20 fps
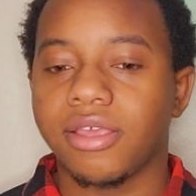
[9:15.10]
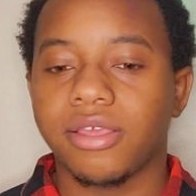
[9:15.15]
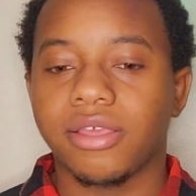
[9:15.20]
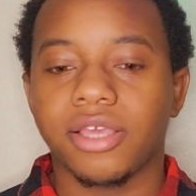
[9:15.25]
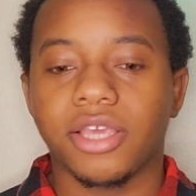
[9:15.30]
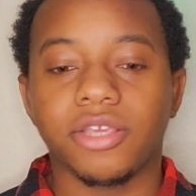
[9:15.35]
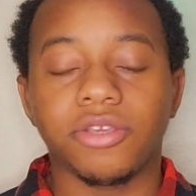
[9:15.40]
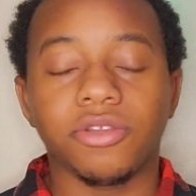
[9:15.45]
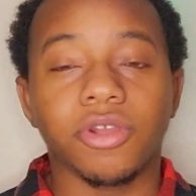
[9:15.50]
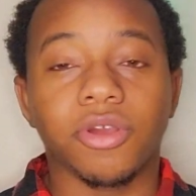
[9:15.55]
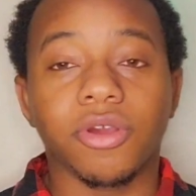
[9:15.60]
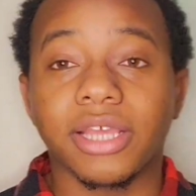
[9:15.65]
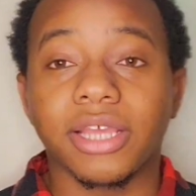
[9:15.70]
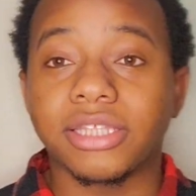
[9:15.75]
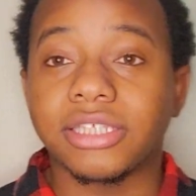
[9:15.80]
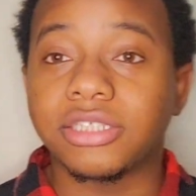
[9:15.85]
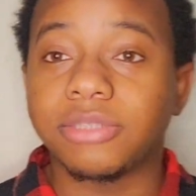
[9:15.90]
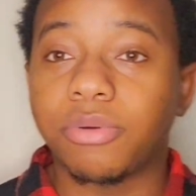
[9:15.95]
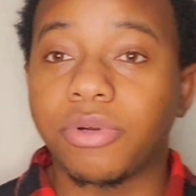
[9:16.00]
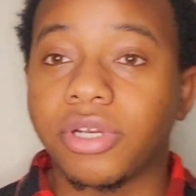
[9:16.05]
You know, at
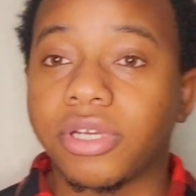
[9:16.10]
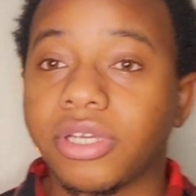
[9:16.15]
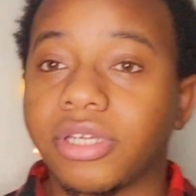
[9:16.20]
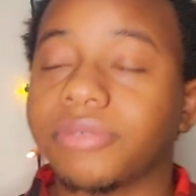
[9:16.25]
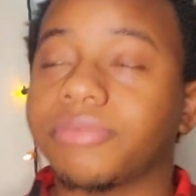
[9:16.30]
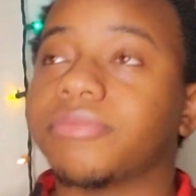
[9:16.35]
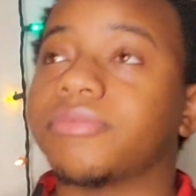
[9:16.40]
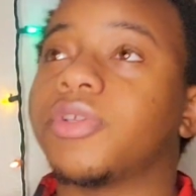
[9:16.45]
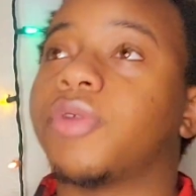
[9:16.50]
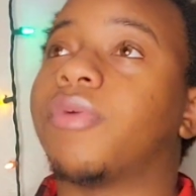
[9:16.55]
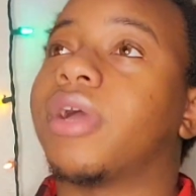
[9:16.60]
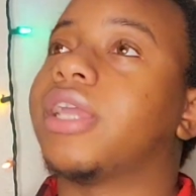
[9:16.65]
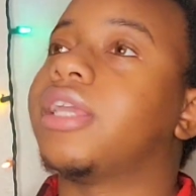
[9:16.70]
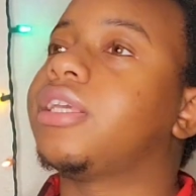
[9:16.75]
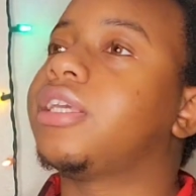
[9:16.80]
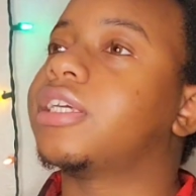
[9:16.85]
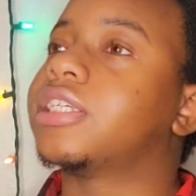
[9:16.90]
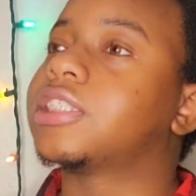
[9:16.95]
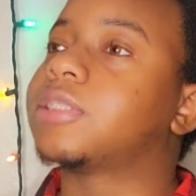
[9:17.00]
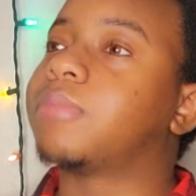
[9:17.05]
this point, why he
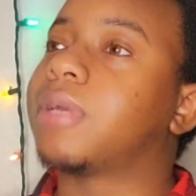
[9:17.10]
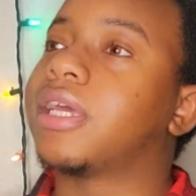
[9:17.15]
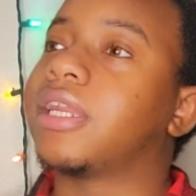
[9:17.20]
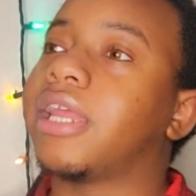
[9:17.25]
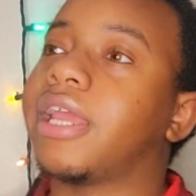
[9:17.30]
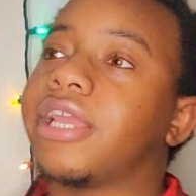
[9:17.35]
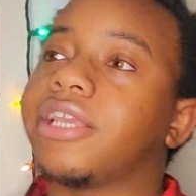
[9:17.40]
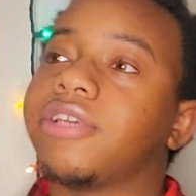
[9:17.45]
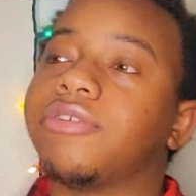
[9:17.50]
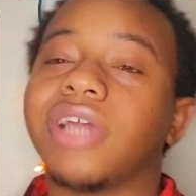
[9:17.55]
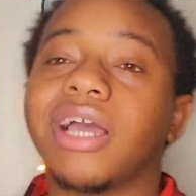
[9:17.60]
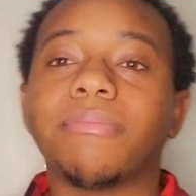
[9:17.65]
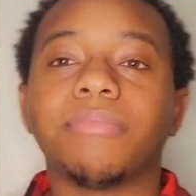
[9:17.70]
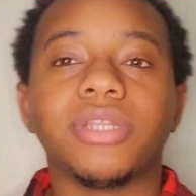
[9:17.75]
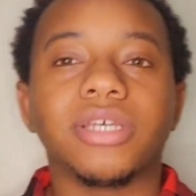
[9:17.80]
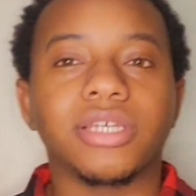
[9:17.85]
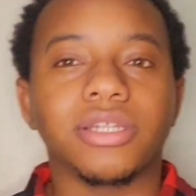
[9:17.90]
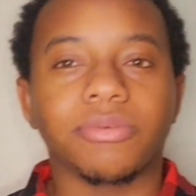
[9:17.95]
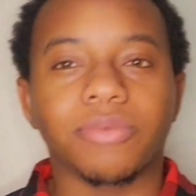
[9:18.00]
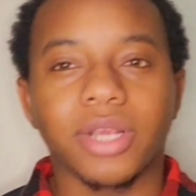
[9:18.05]
kissed my neck, you know, I'm
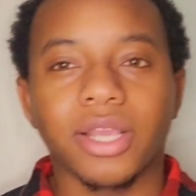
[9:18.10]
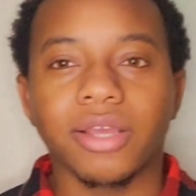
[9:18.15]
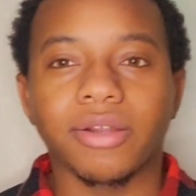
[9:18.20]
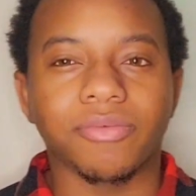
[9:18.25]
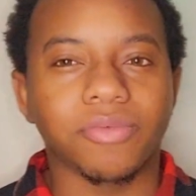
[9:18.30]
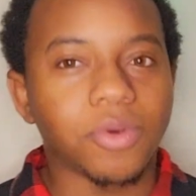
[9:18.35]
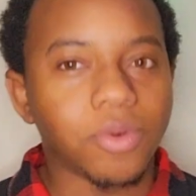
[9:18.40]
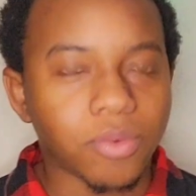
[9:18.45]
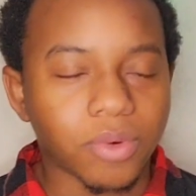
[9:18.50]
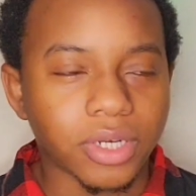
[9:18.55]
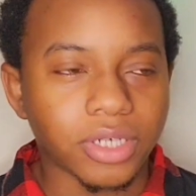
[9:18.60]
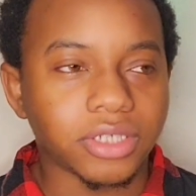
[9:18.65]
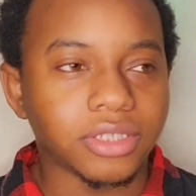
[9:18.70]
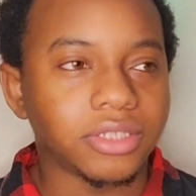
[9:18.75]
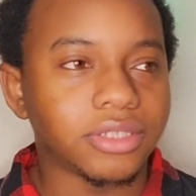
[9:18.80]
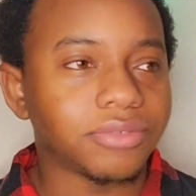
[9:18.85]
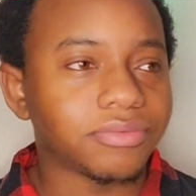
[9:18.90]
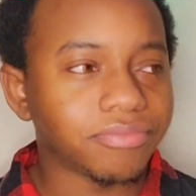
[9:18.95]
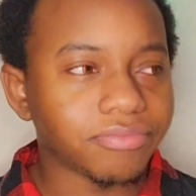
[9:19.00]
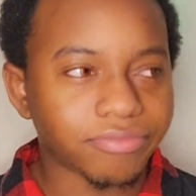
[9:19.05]
looking around, of
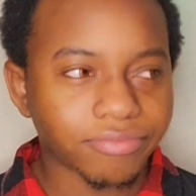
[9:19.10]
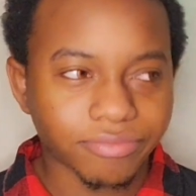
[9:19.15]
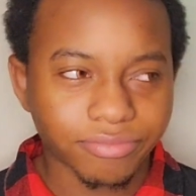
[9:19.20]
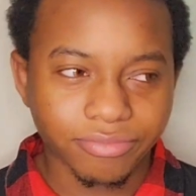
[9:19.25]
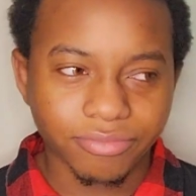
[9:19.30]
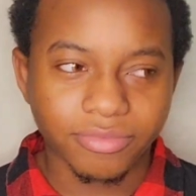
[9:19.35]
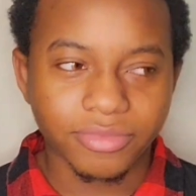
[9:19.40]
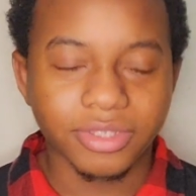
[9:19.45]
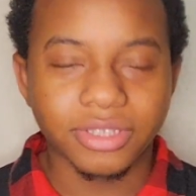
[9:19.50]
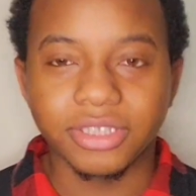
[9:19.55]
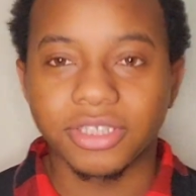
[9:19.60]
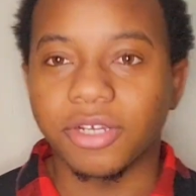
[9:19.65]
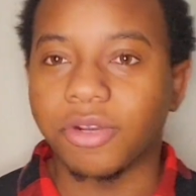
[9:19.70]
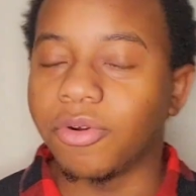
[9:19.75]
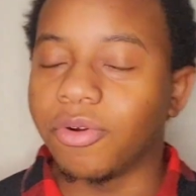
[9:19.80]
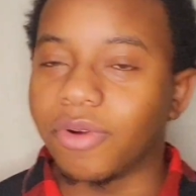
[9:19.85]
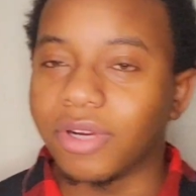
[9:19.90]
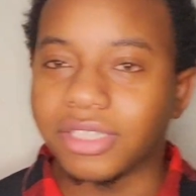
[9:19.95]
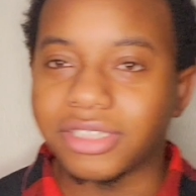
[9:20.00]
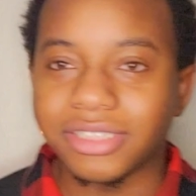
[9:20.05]
course. The
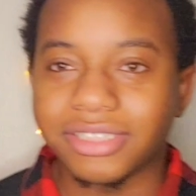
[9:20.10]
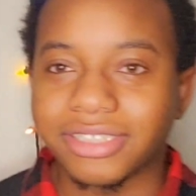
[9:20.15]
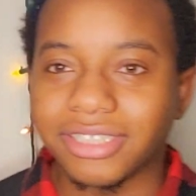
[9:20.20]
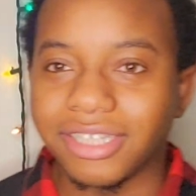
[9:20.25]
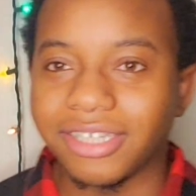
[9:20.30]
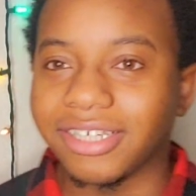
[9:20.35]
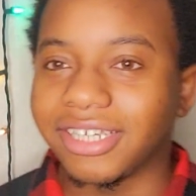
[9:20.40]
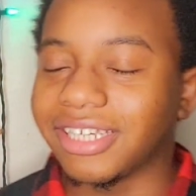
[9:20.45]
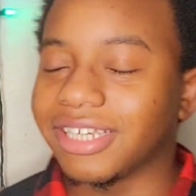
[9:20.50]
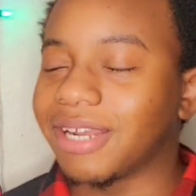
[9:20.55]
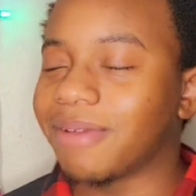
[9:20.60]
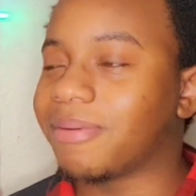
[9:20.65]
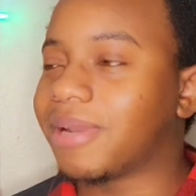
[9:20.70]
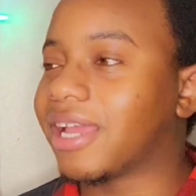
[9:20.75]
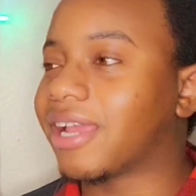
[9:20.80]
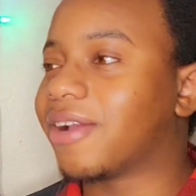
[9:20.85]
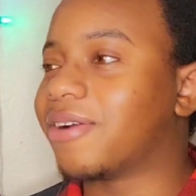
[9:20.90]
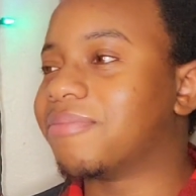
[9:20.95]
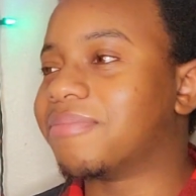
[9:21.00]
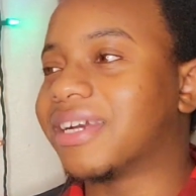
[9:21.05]
horse is looking. I'm
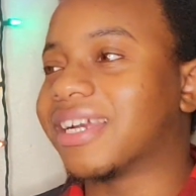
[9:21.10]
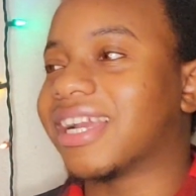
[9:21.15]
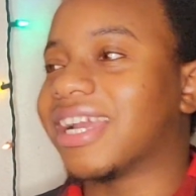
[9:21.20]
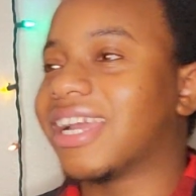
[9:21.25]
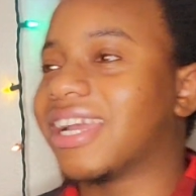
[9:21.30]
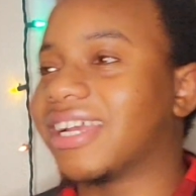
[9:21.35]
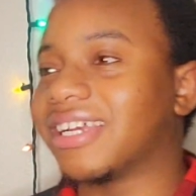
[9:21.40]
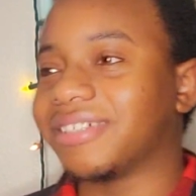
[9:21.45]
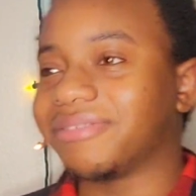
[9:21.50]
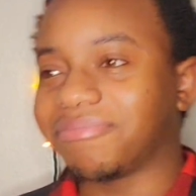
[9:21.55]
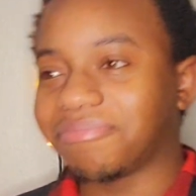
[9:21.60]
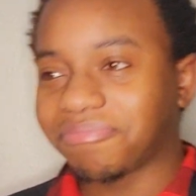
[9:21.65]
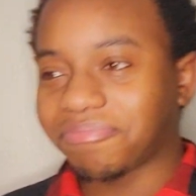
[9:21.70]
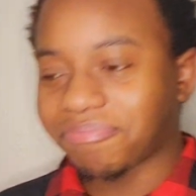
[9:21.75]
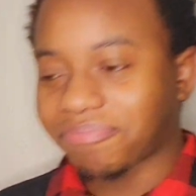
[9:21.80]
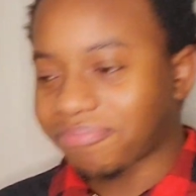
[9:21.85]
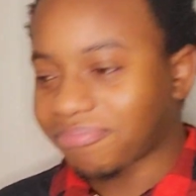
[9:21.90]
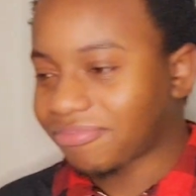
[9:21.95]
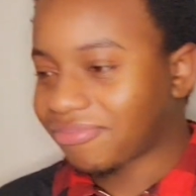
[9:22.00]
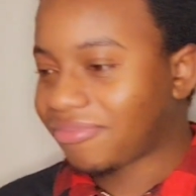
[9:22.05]
like, oh my god.
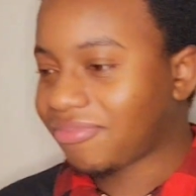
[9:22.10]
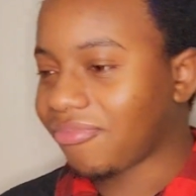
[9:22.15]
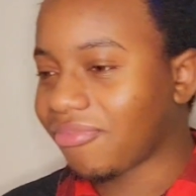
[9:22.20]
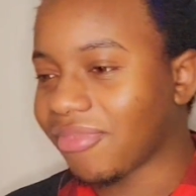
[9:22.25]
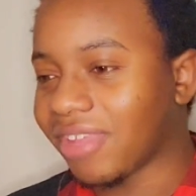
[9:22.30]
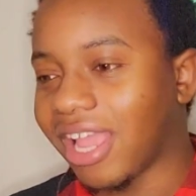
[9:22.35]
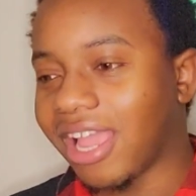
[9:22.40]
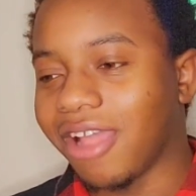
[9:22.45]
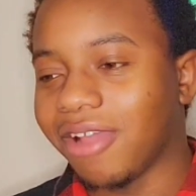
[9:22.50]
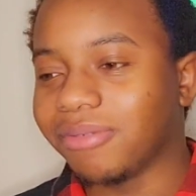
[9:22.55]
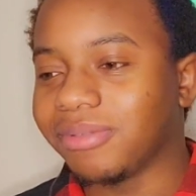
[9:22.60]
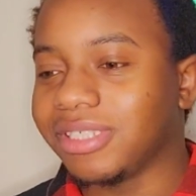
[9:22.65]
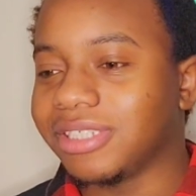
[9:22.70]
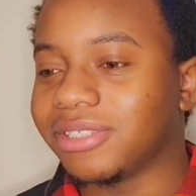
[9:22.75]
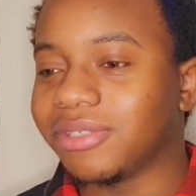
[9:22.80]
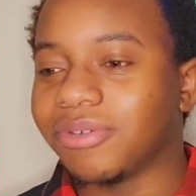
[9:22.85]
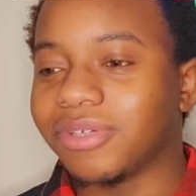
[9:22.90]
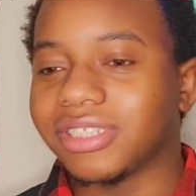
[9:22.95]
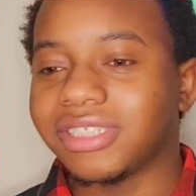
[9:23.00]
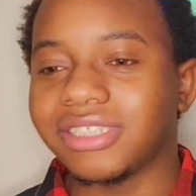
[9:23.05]
I hope these
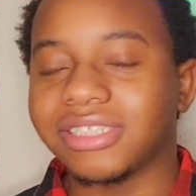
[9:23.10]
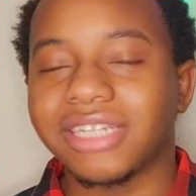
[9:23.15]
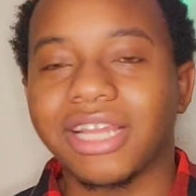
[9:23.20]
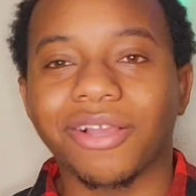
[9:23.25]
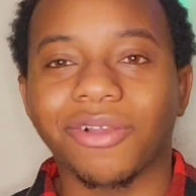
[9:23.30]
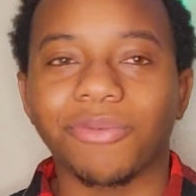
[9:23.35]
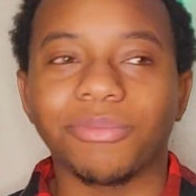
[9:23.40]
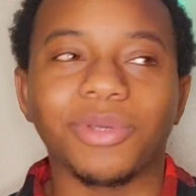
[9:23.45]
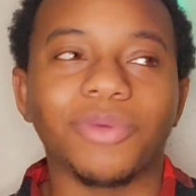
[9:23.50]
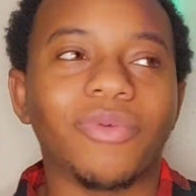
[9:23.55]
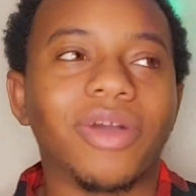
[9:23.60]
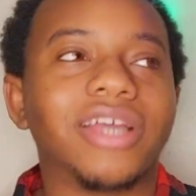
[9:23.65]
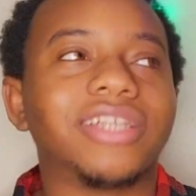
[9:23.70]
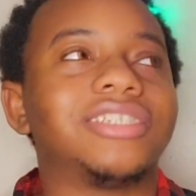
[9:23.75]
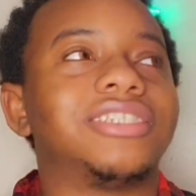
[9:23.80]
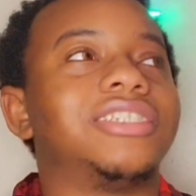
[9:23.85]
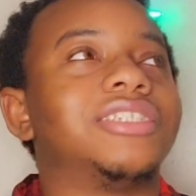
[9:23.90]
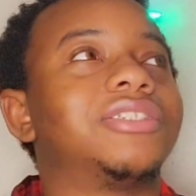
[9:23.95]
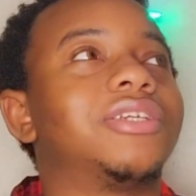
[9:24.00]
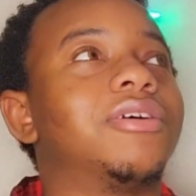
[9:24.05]
horses not gonna be
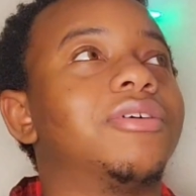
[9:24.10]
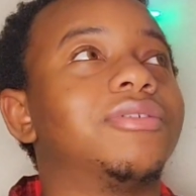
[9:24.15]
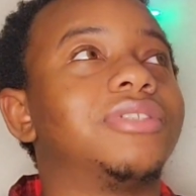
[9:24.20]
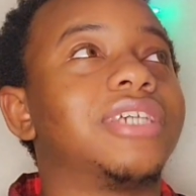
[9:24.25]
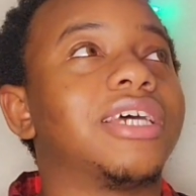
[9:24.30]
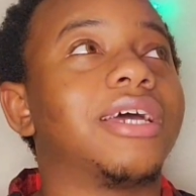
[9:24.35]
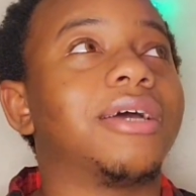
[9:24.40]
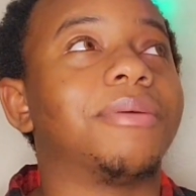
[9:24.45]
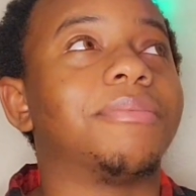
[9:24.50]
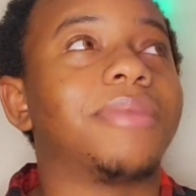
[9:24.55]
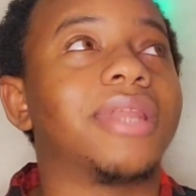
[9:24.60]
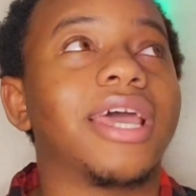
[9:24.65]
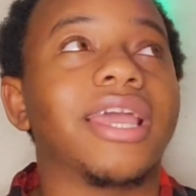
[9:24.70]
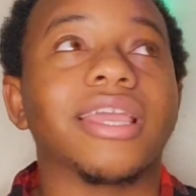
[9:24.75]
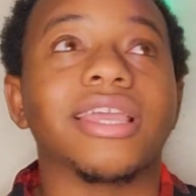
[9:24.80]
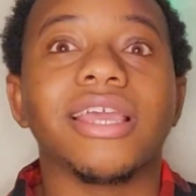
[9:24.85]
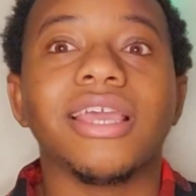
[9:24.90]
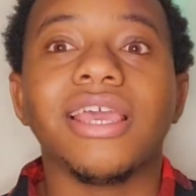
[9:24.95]
watching this whole time. Like,